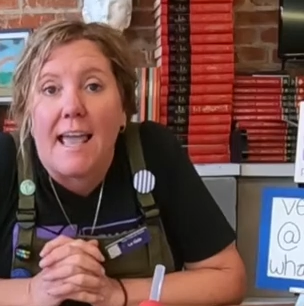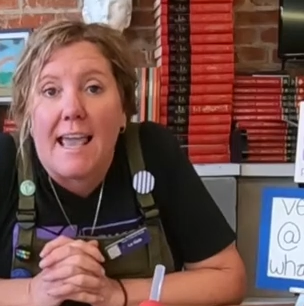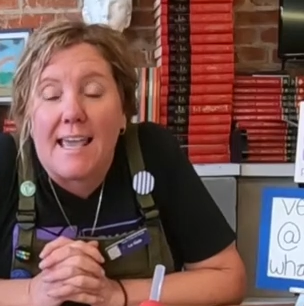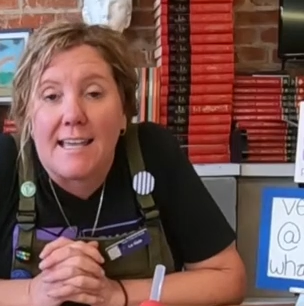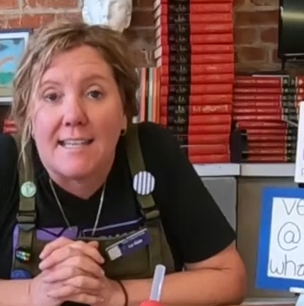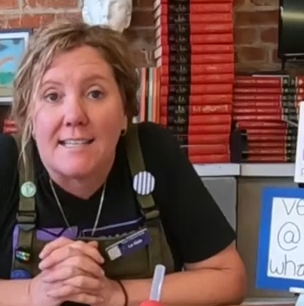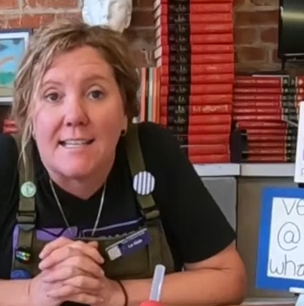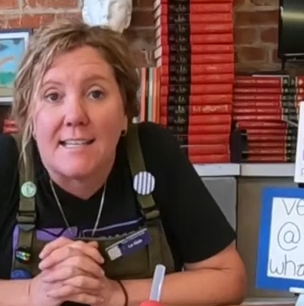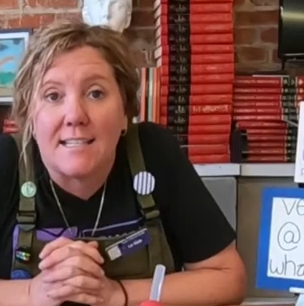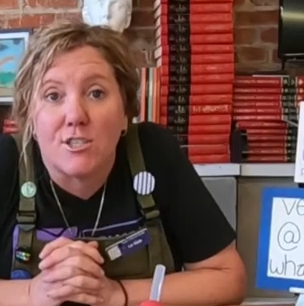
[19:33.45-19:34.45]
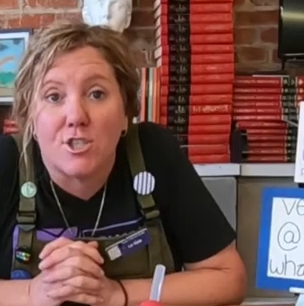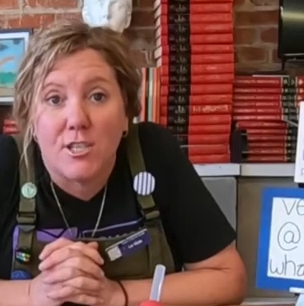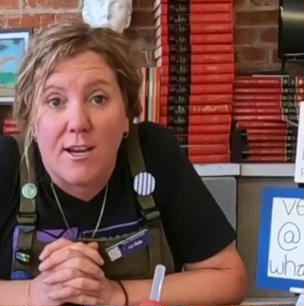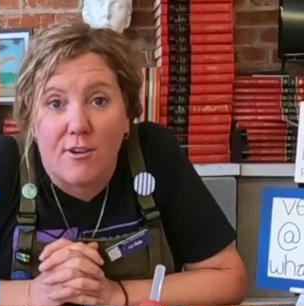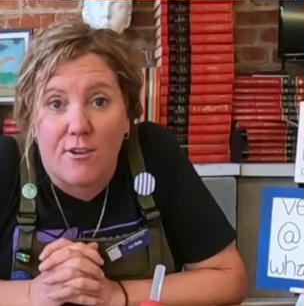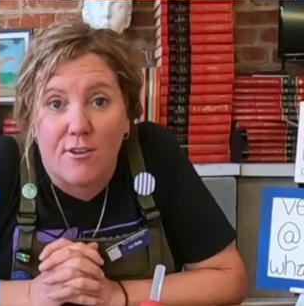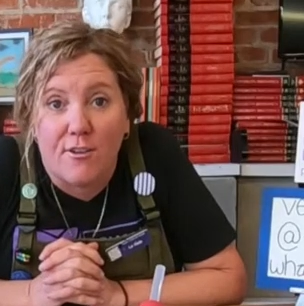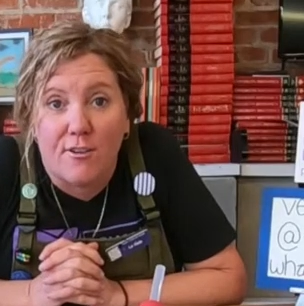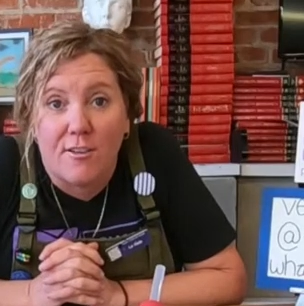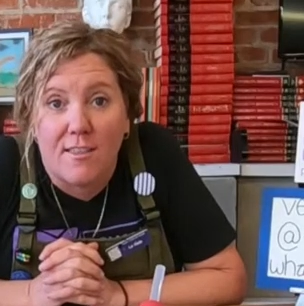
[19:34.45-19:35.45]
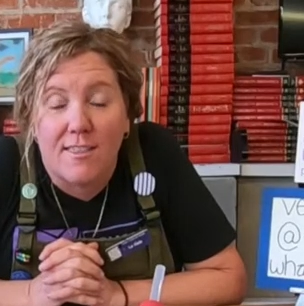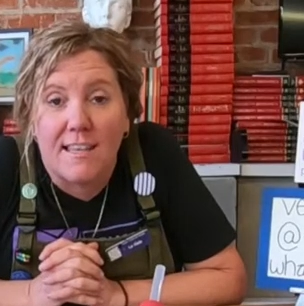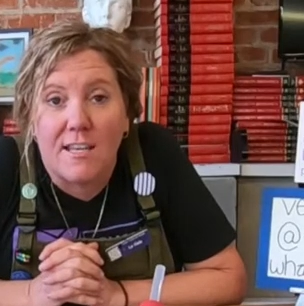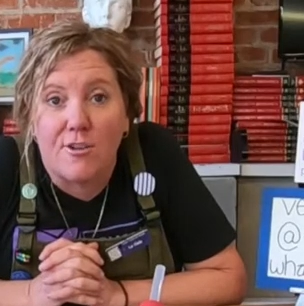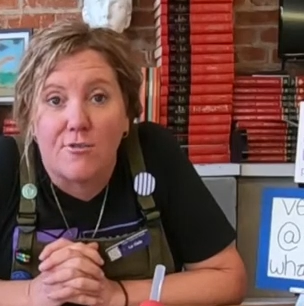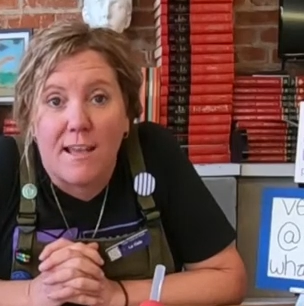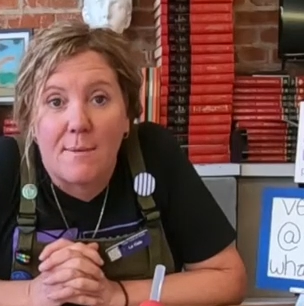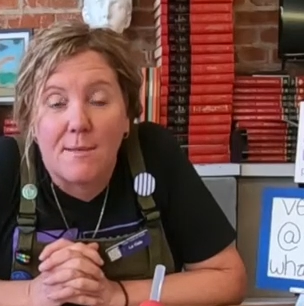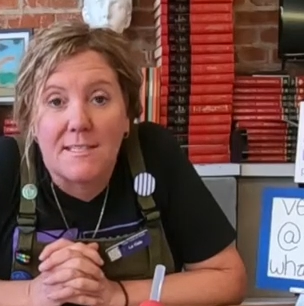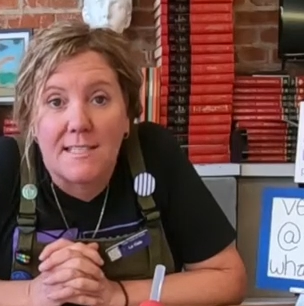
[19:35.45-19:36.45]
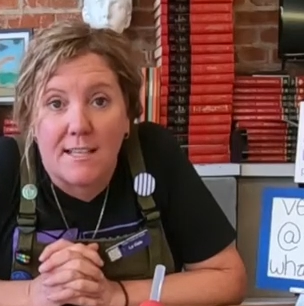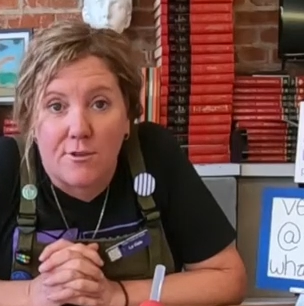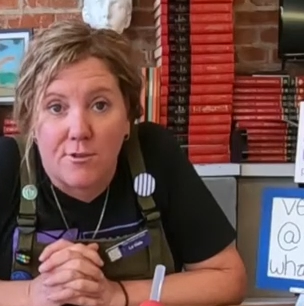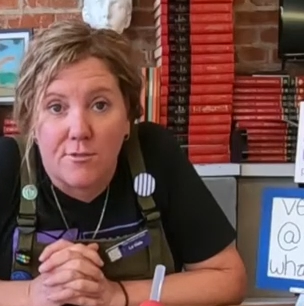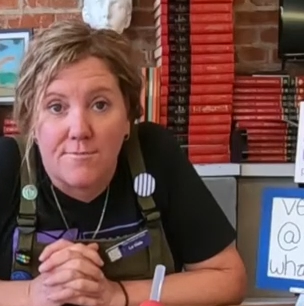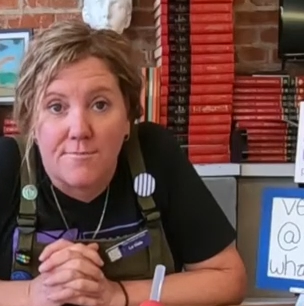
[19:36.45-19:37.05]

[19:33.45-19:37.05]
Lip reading: and share, then your name gets entered